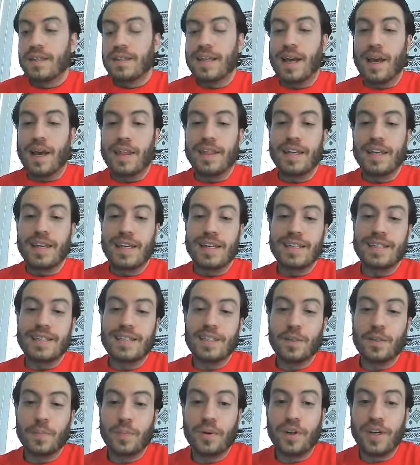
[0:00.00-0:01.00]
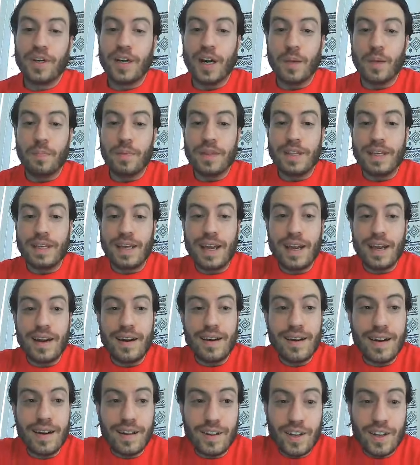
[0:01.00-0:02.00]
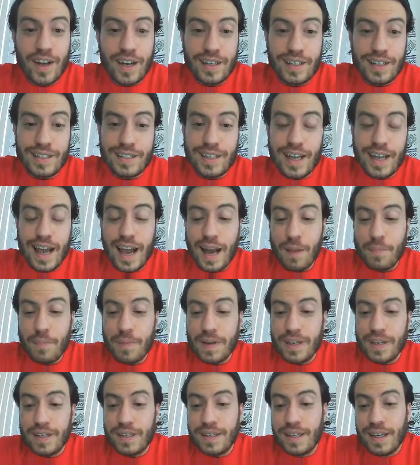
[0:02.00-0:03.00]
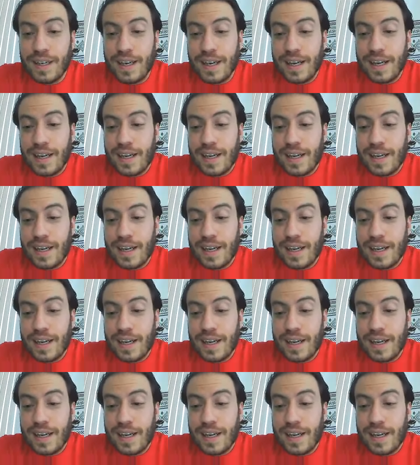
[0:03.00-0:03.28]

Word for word: Now I think he's still pretty up in the air. A lot needs to happen.